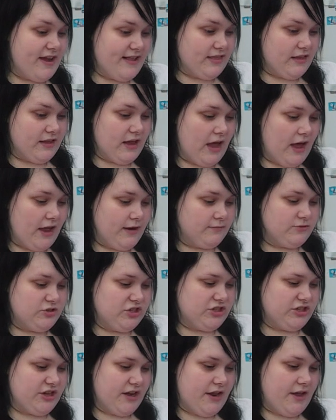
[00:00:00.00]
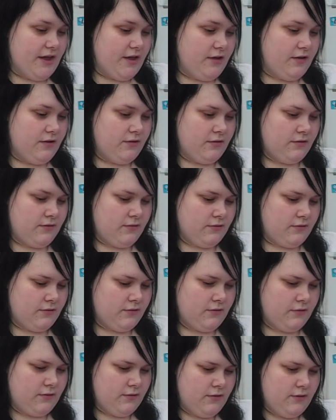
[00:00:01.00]
read the card, I'm just going to
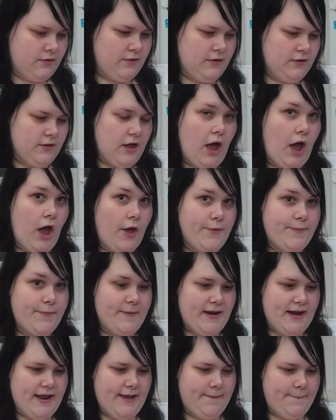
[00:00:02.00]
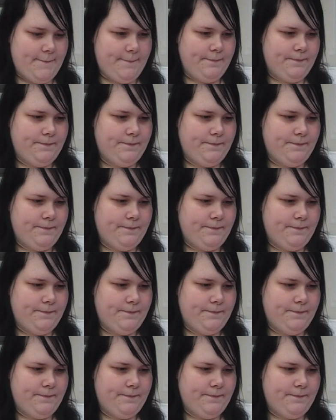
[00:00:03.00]
open it.